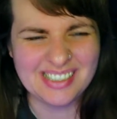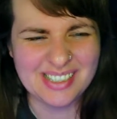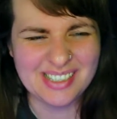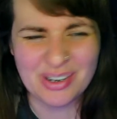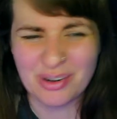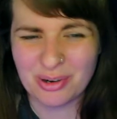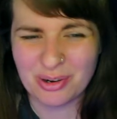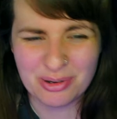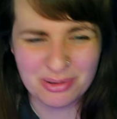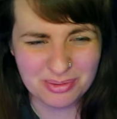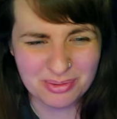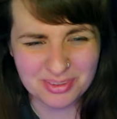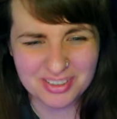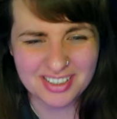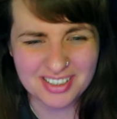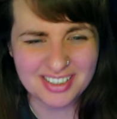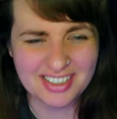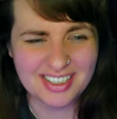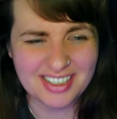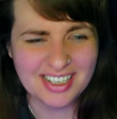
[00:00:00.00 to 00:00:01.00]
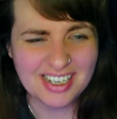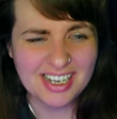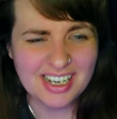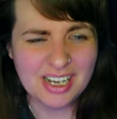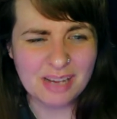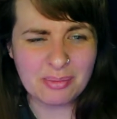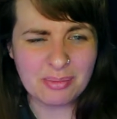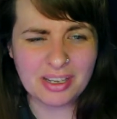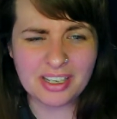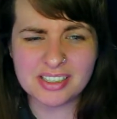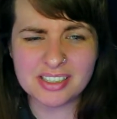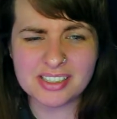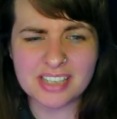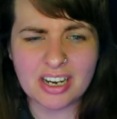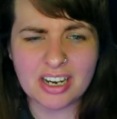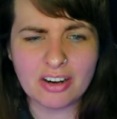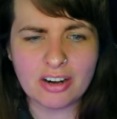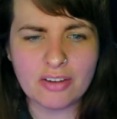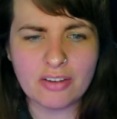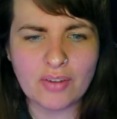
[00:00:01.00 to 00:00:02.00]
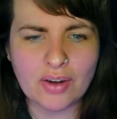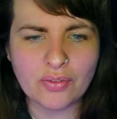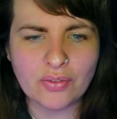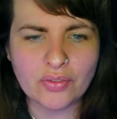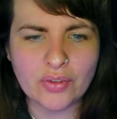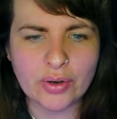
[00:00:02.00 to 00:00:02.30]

no because the area around